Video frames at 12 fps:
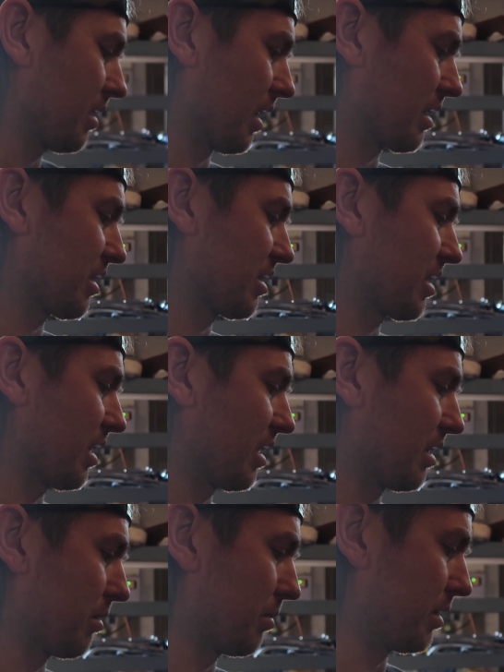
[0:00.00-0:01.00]
like just a
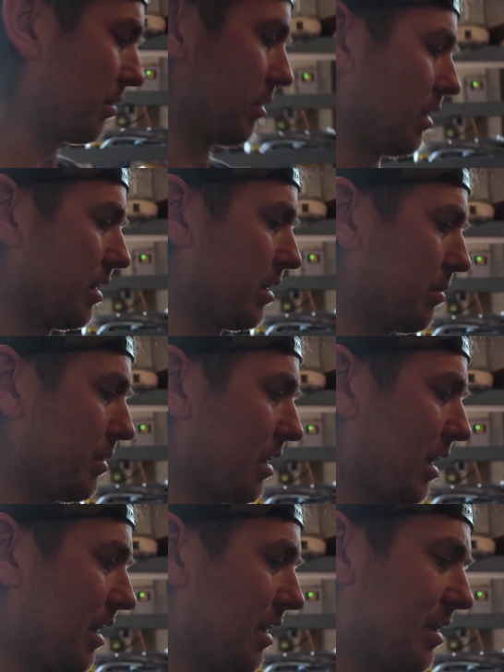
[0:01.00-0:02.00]
little bit of water, but
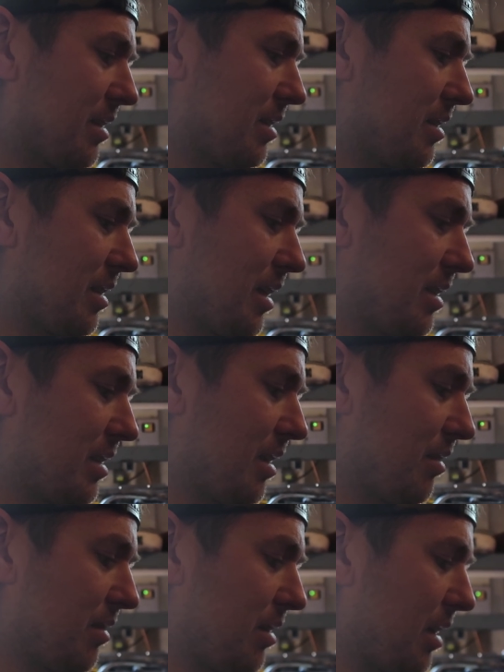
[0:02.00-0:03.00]
that's
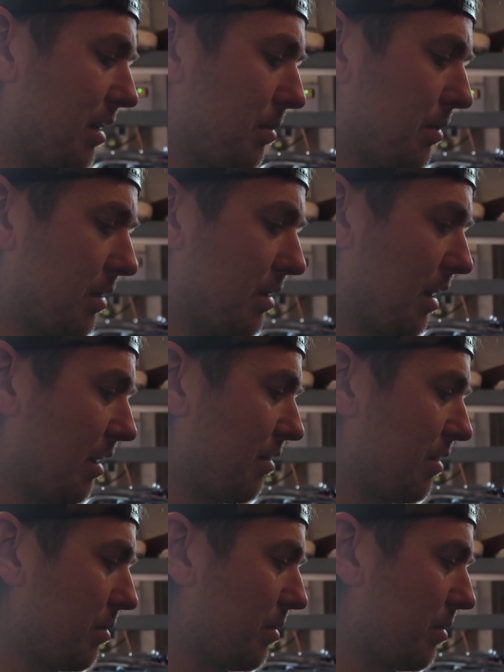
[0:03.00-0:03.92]
never happened ever